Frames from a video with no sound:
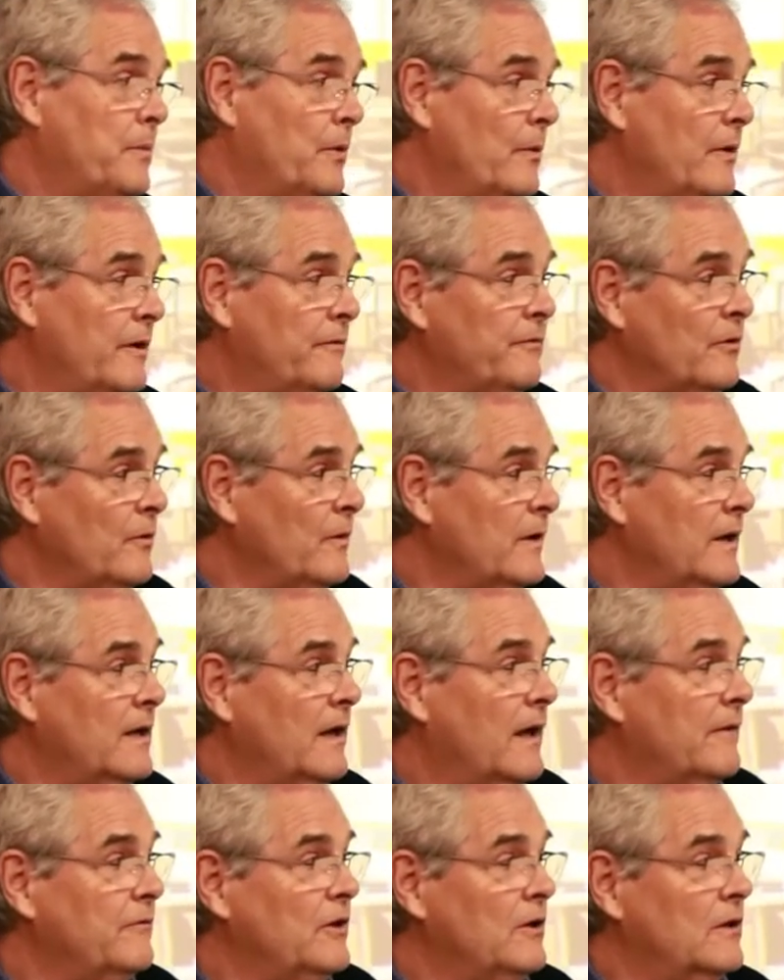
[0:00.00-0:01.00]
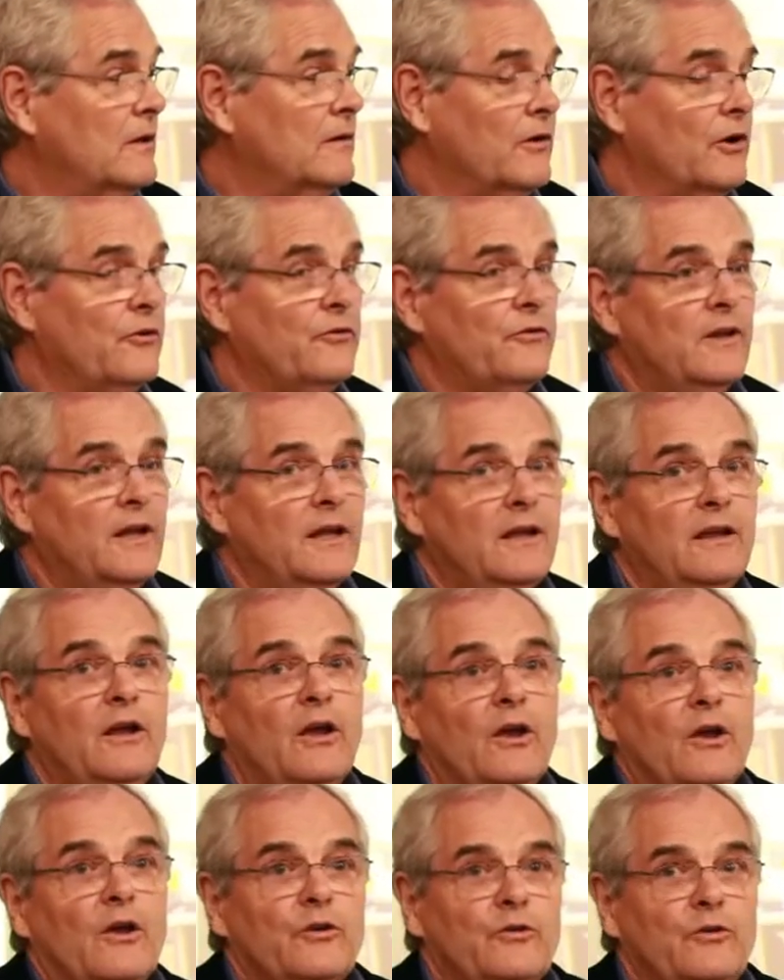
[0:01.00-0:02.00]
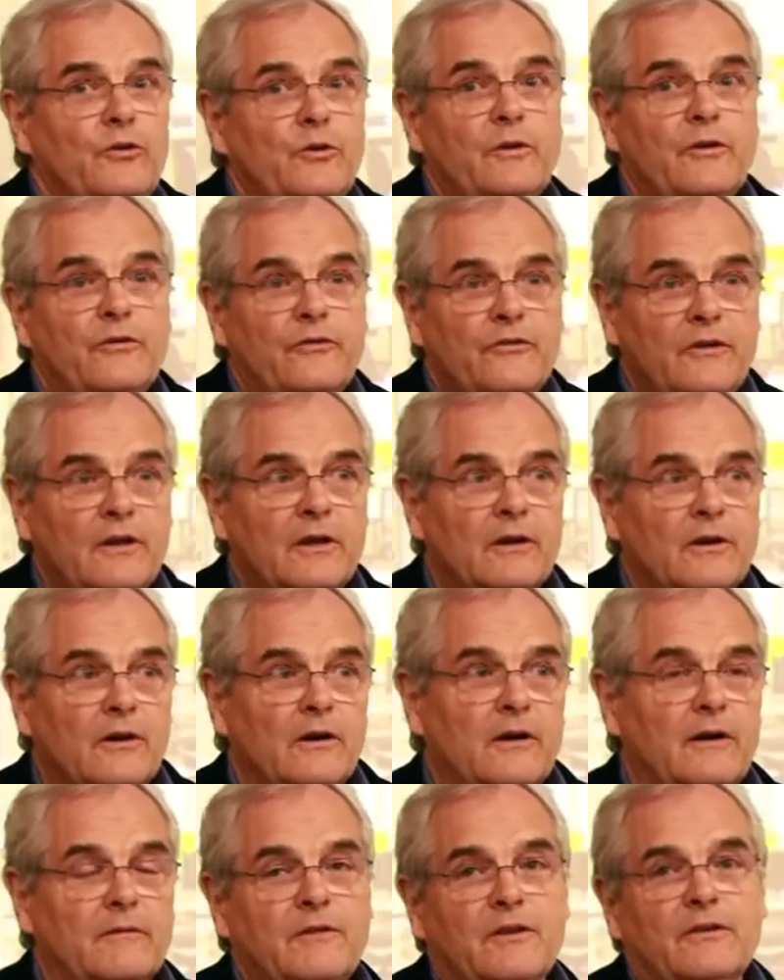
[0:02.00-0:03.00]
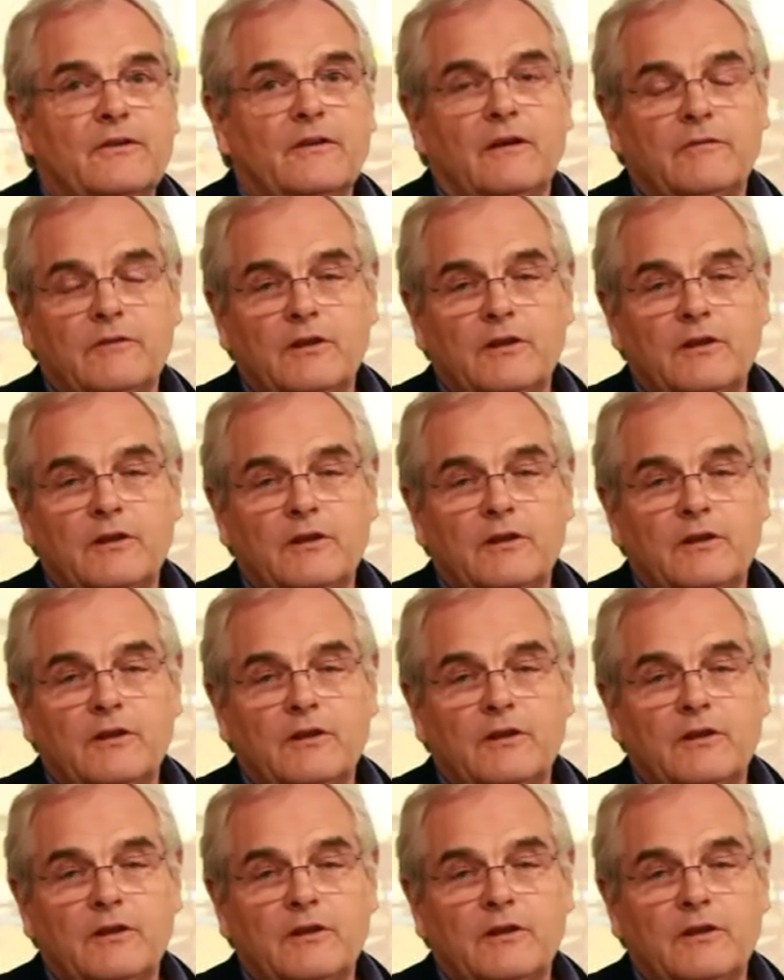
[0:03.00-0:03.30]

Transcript: periphery of the university to the center of the,